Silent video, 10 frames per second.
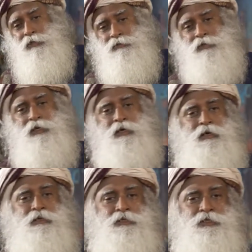into
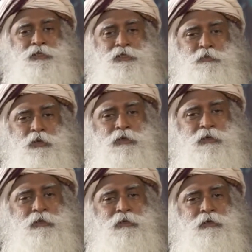the teacher's book,
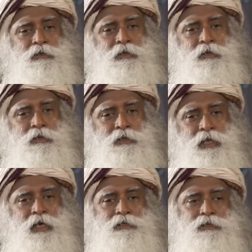
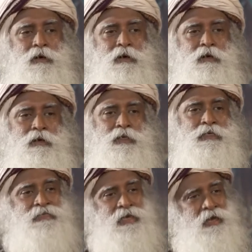then I saw
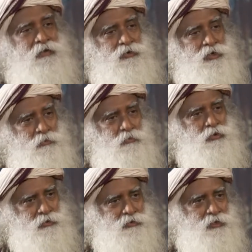it is a handwritten
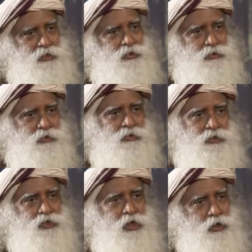book, that
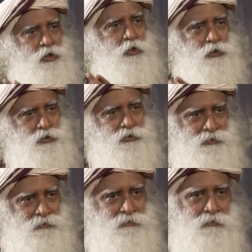it's her notes.
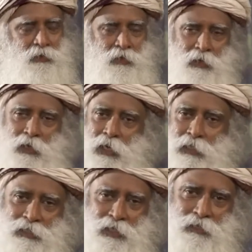
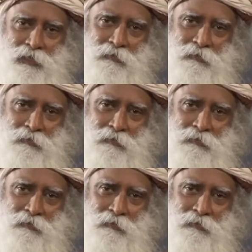I said,